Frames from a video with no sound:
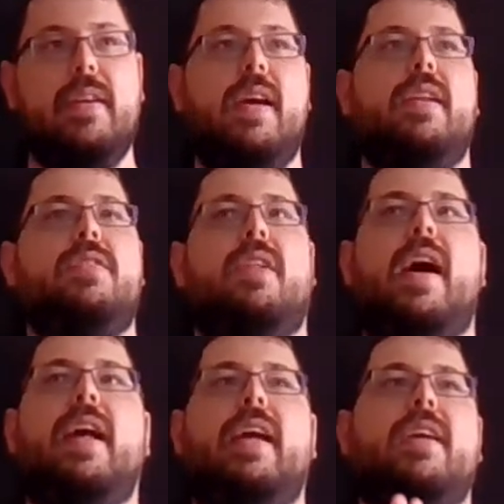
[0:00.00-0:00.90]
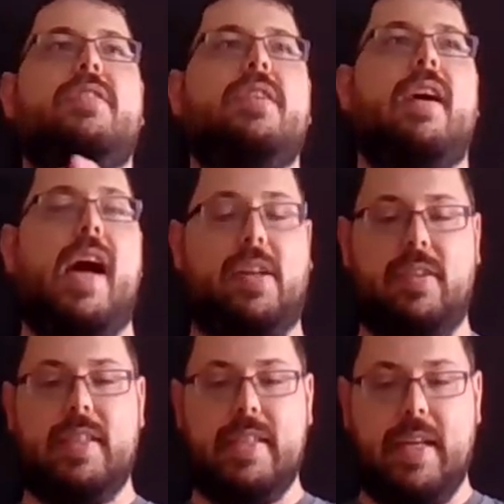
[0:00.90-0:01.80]
And in July last year, I
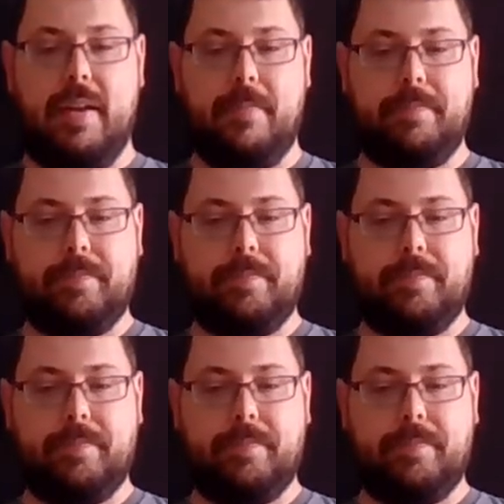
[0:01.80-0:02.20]
actually did.